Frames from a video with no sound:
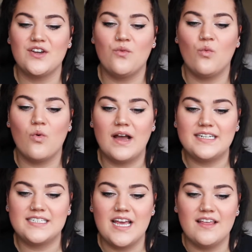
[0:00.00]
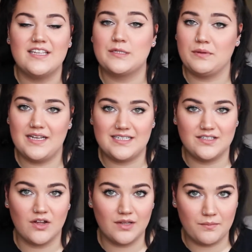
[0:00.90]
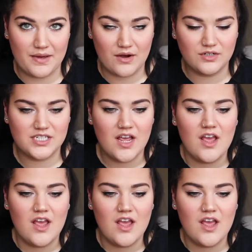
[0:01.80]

of what this place is all about.